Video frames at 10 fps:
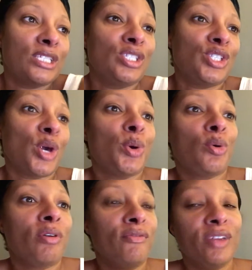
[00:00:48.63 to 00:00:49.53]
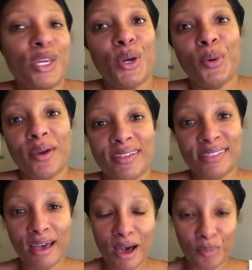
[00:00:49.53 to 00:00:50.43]
So video
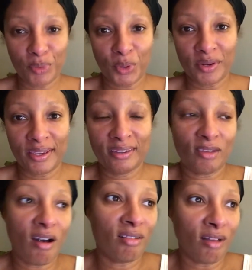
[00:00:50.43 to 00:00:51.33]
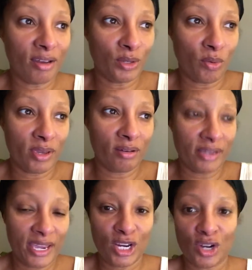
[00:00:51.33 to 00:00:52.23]
is uploading, not a lot going on
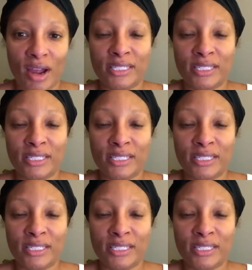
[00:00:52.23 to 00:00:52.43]
here.